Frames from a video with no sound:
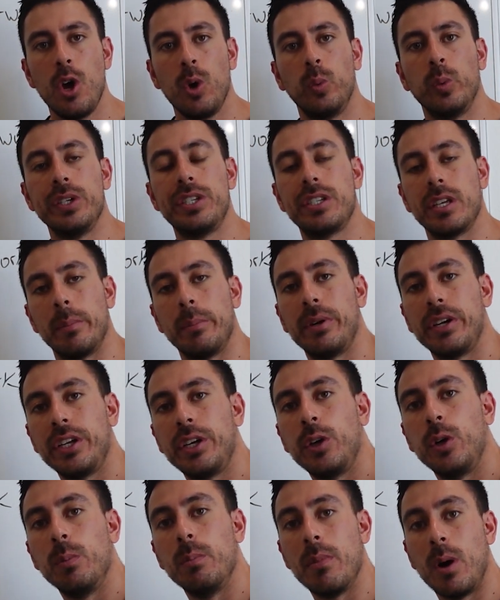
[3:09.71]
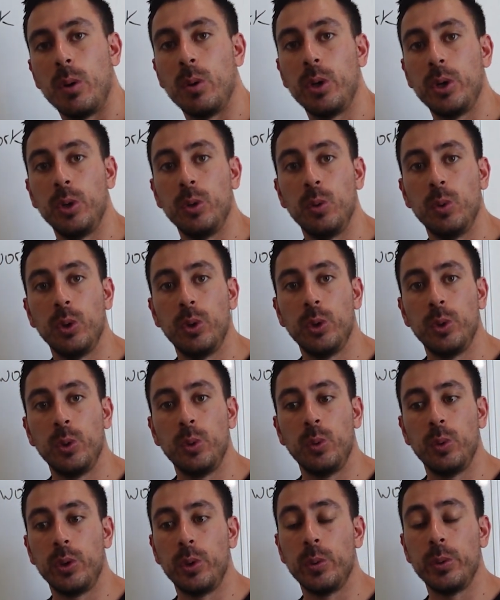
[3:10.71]
with somebody
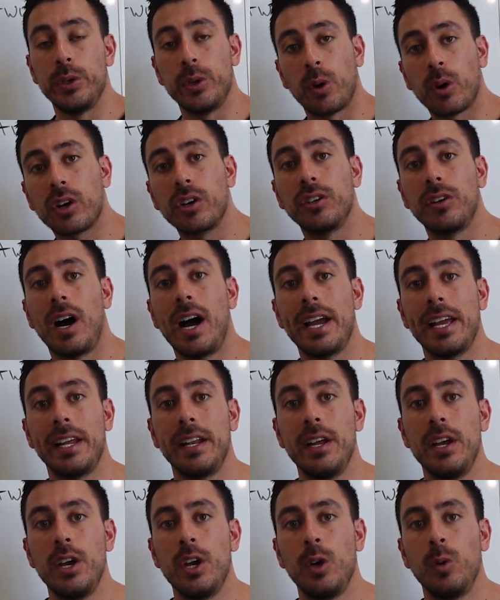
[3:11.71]
who your client